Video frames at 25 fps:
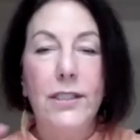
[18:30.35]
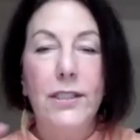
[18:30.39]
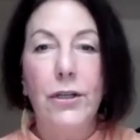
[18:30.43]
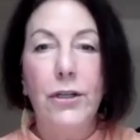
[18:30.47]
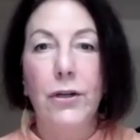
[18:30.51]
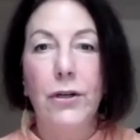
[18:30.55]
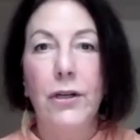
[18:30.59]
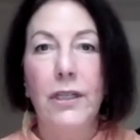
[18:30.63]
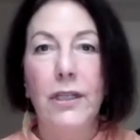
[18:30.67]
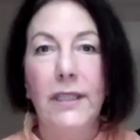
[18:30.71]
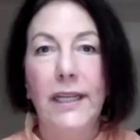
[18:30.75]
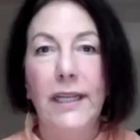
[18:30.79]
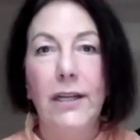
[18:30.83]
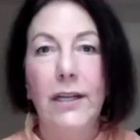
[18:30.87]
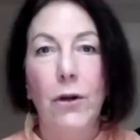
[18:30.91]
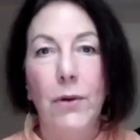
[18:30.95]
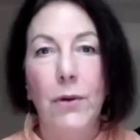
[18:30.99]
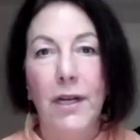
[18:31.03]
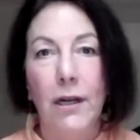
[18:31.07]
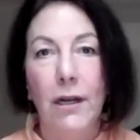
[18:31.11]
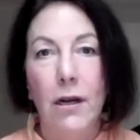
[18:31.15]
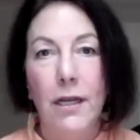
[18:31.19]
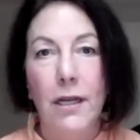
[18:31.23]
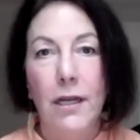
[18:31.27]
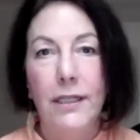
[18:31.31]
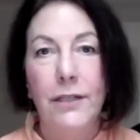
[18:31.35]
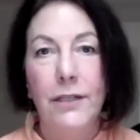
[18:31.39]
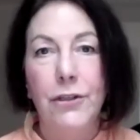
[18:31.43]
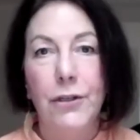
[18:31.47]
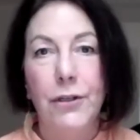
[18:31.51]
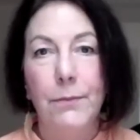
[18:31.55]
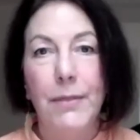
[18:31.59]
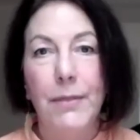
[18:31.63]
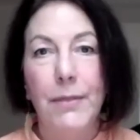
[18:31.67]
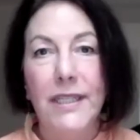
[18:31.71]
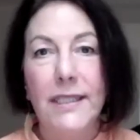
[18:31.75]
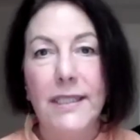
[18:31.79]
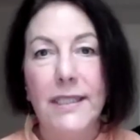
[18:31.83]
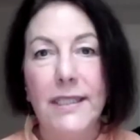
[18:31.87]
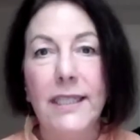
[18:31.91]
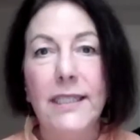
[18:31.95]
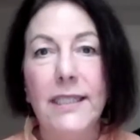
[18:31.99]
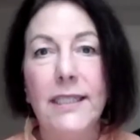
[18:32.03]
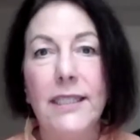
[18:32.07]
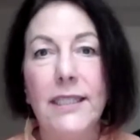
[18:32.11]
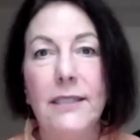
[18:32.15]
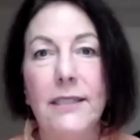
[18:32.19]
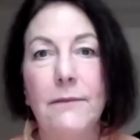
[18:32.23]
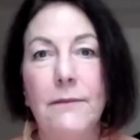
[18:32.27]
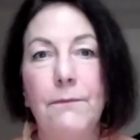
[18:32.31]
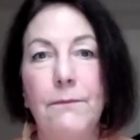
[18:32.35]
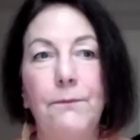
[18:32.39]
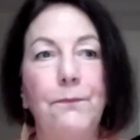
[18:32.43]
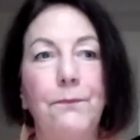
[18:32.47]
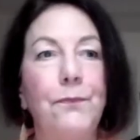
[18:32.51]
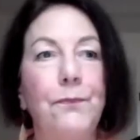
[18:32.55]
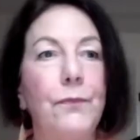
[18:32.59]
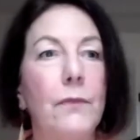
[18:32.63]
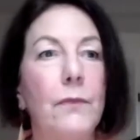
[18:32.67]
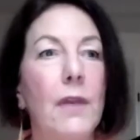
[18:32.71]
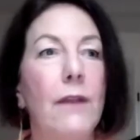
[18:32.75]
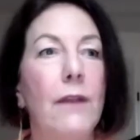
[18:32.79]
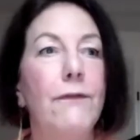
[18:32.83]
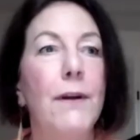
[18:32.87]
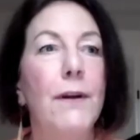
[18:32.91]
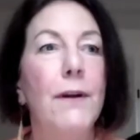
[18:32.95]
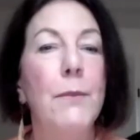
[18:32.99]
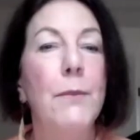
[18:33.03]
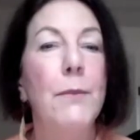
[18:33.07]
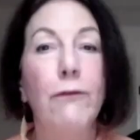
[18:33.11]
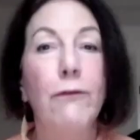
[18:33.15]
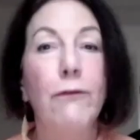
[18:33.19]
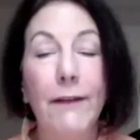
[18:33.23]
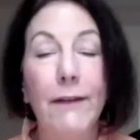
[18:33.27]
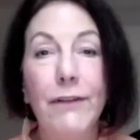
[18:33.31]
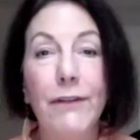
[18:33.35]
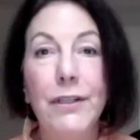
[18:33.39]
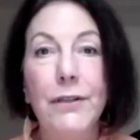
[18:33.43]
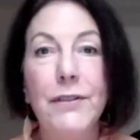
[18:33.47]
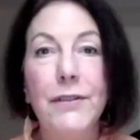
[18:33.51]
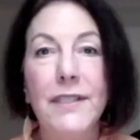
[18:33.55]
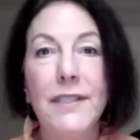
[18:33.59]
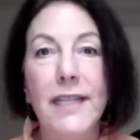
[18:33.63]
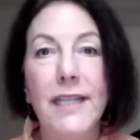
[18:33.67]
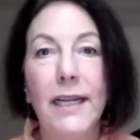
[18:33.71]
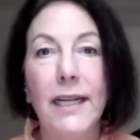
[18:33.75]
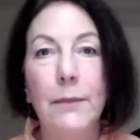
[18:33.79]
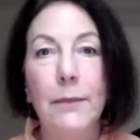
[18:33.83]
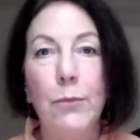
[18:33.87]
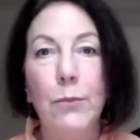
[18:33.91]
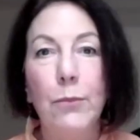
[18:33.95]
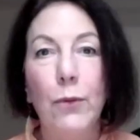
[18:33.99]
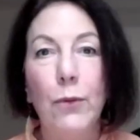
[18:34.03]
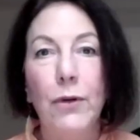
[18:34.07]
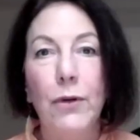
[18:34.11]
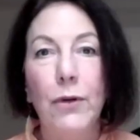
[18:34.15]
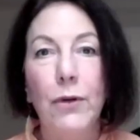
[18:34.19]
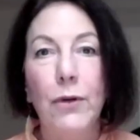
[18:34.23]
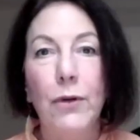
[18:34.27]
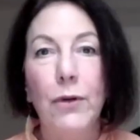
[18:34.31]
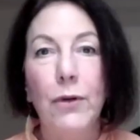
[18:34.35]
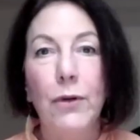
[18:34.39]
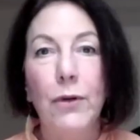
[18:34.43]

currently going on in your business from a revenue standpoint,